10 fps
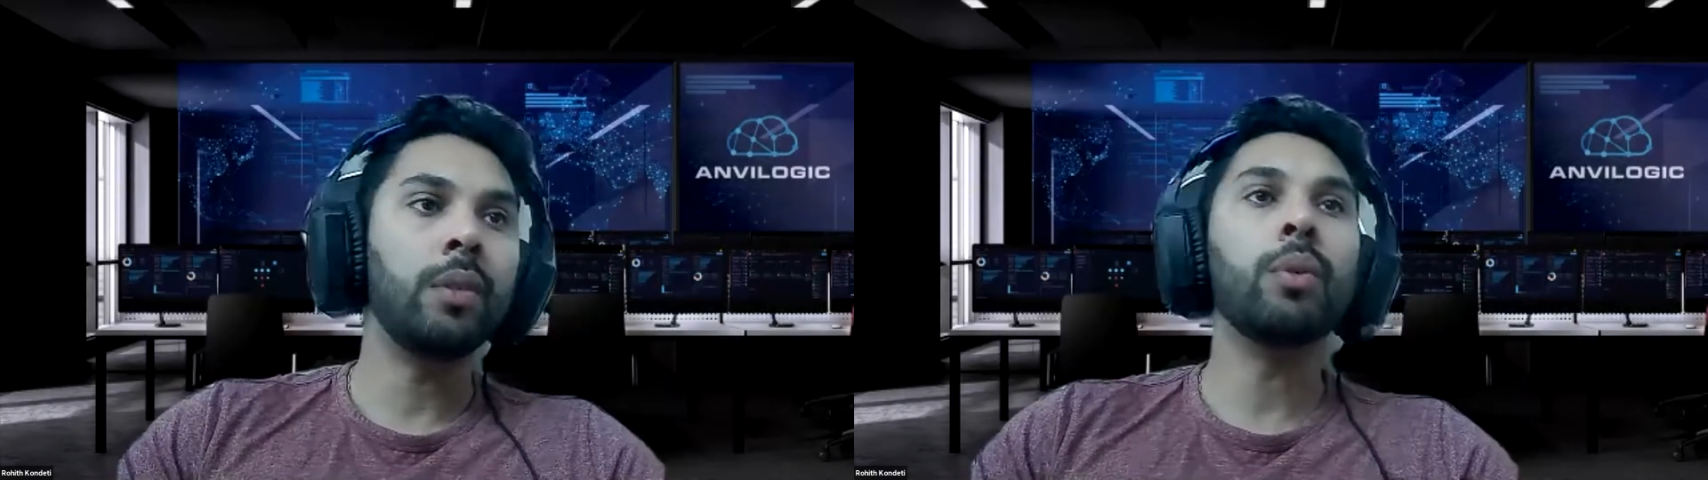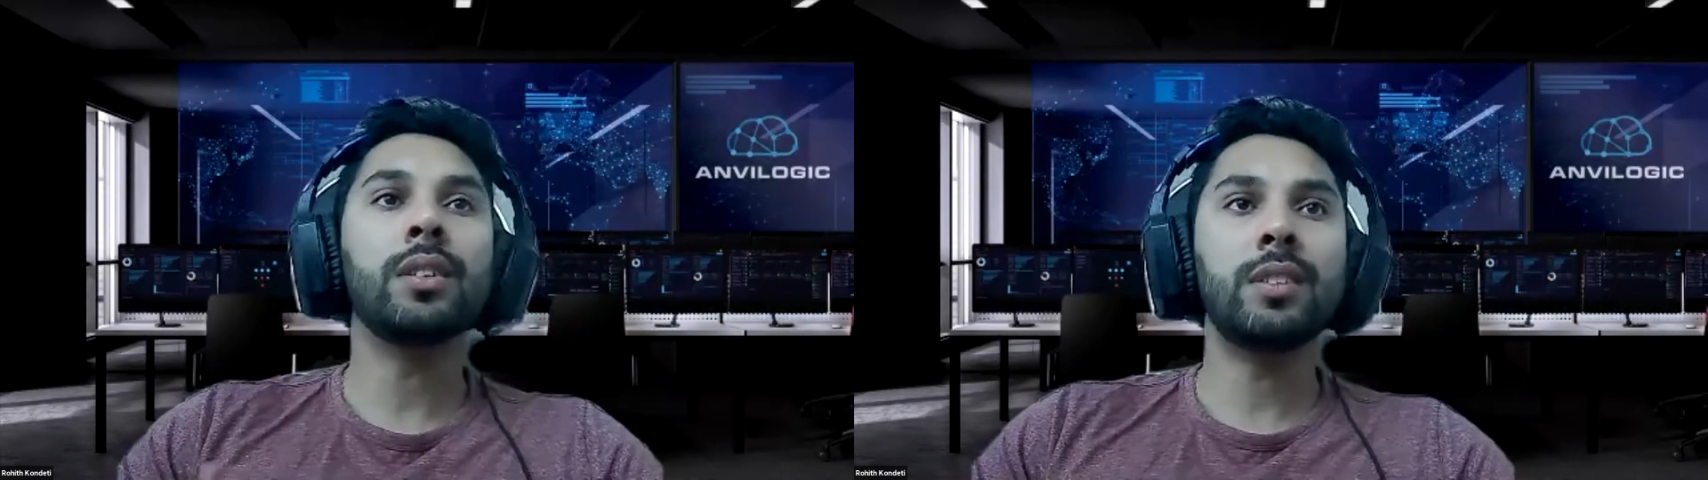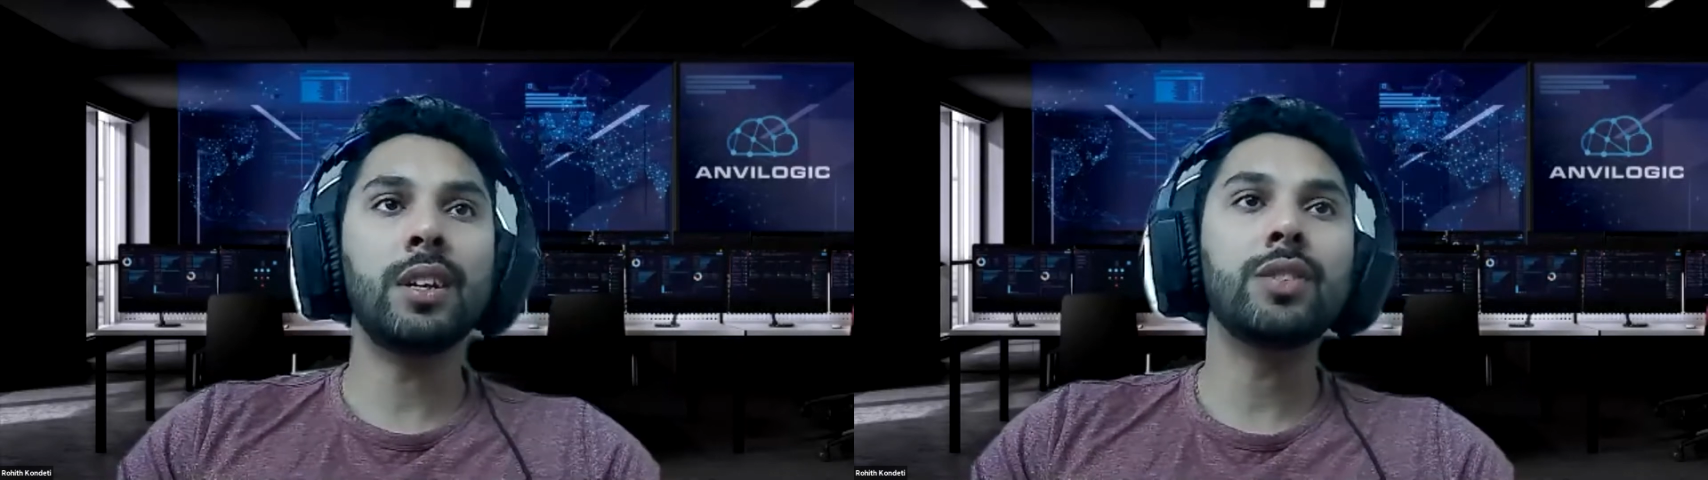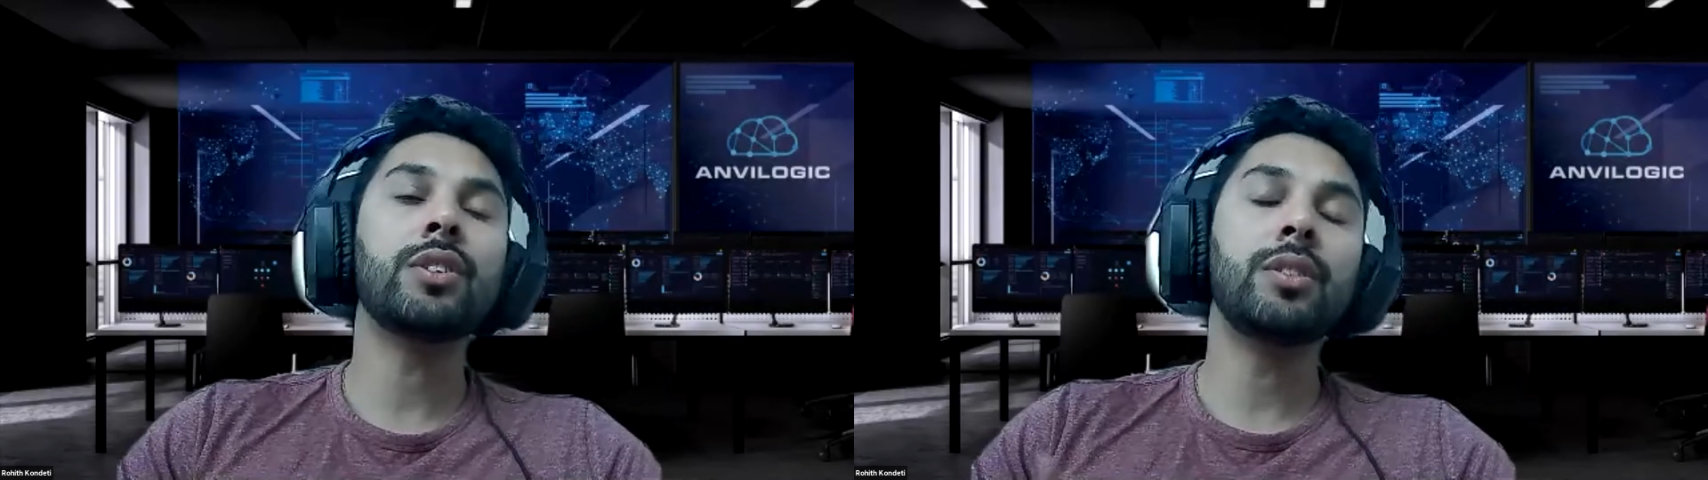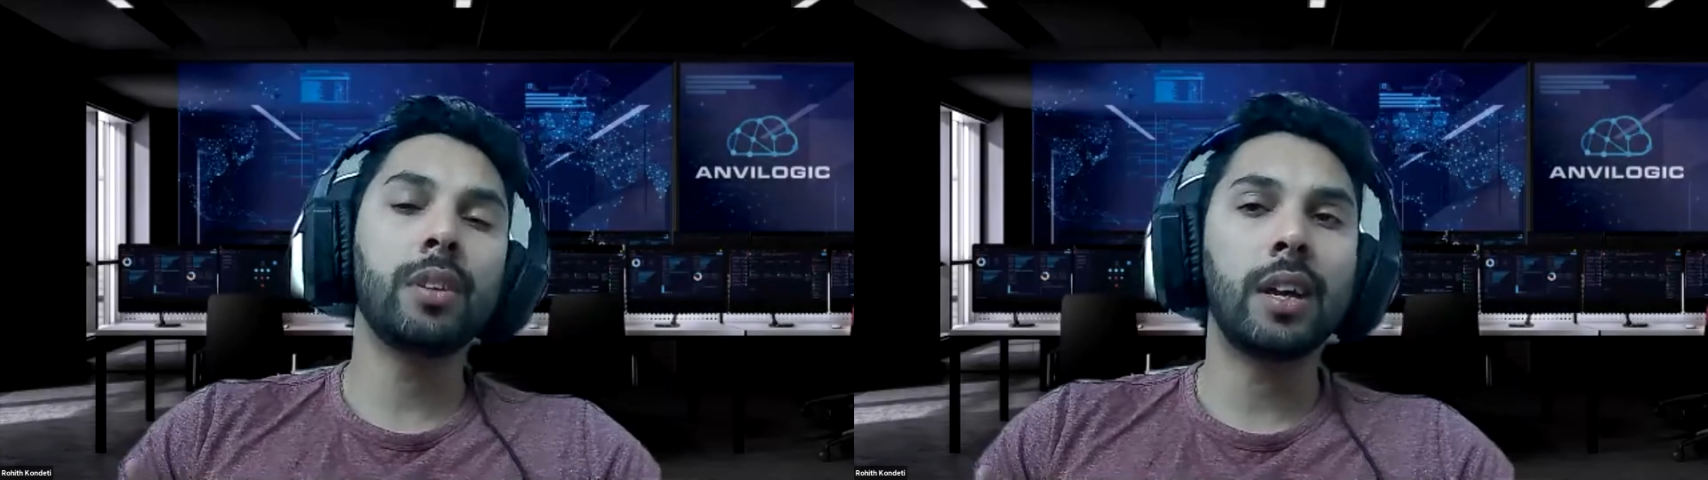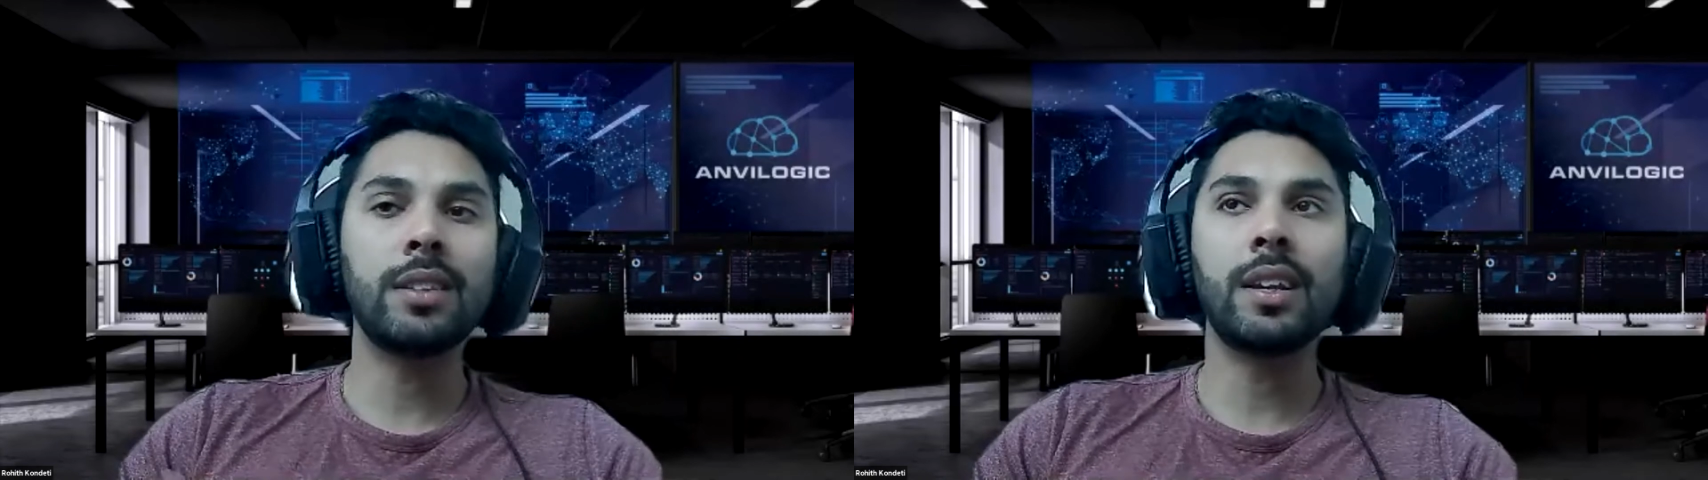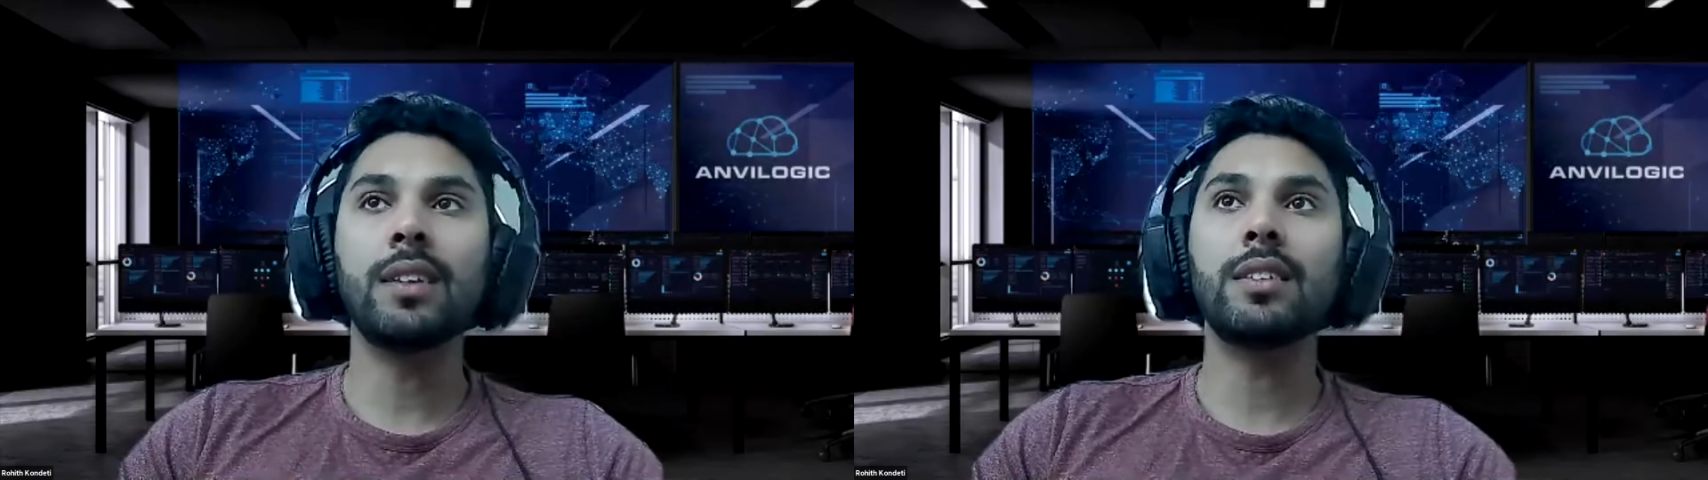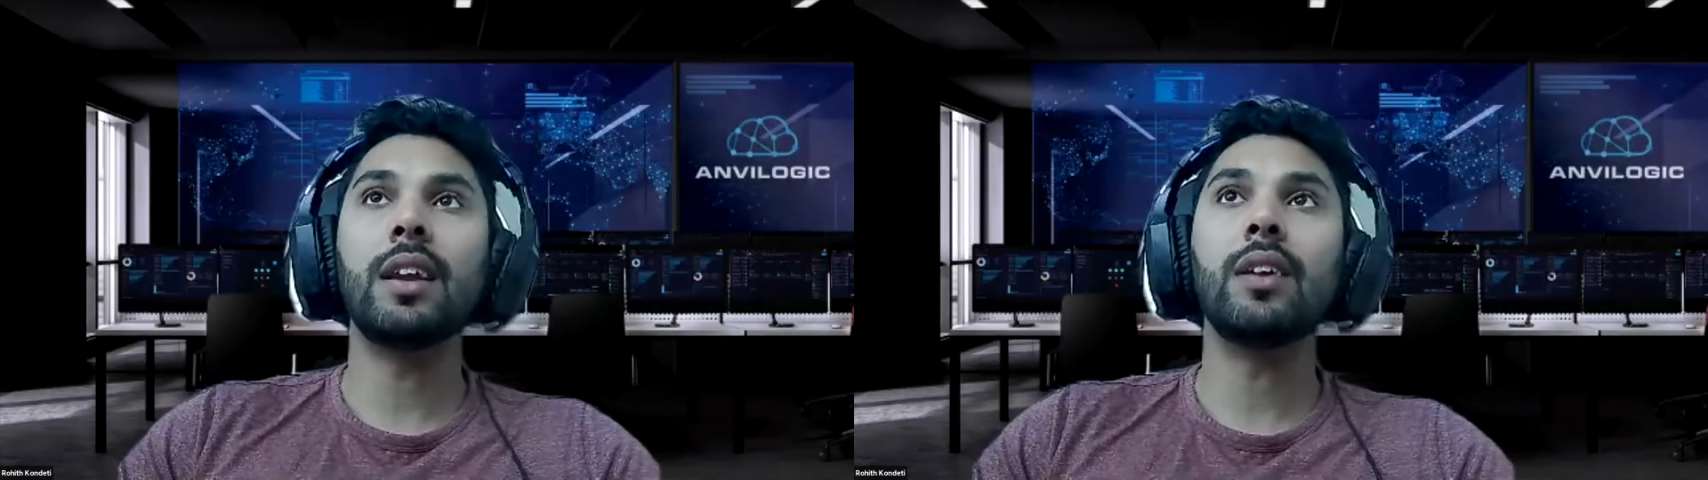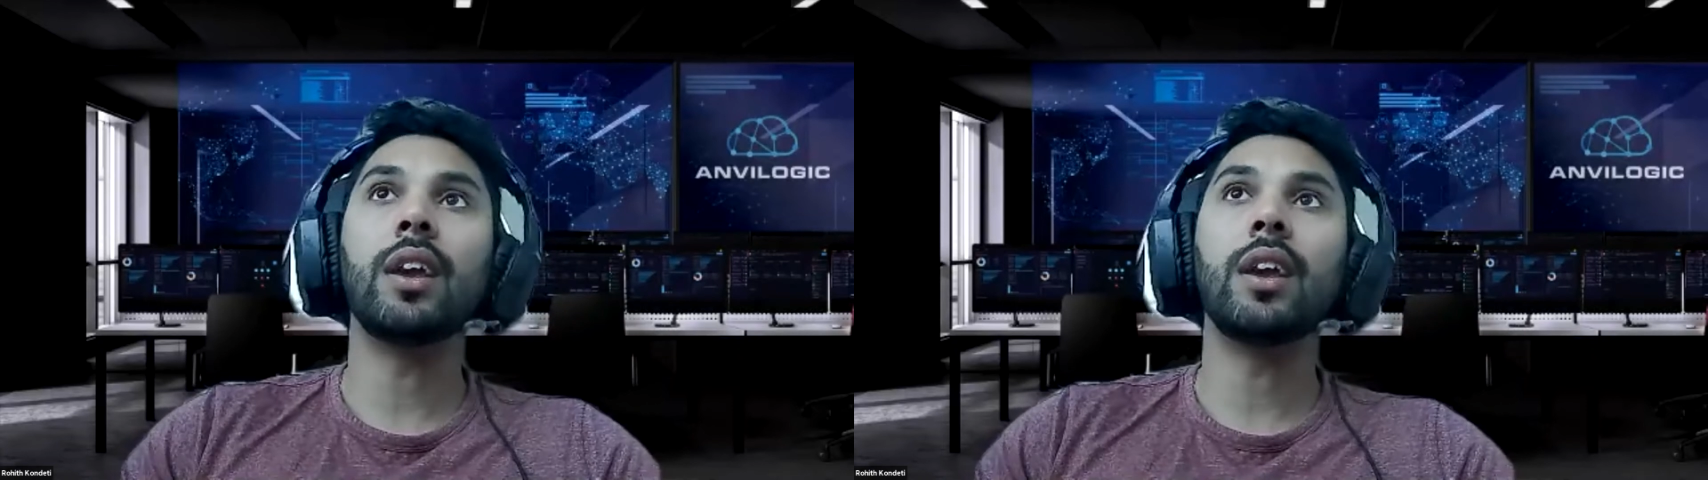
organizations are utilizing it and saying,